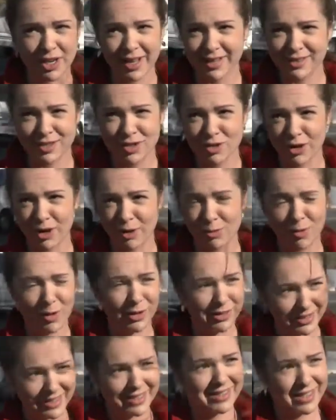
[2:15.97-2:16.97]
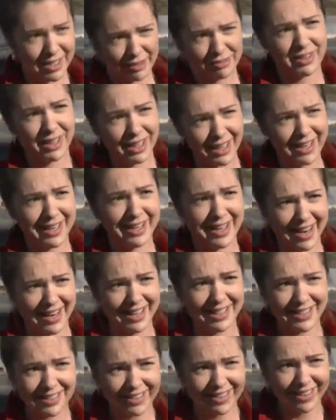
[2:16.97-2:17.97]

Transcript: It's not a want, it's definitely a need.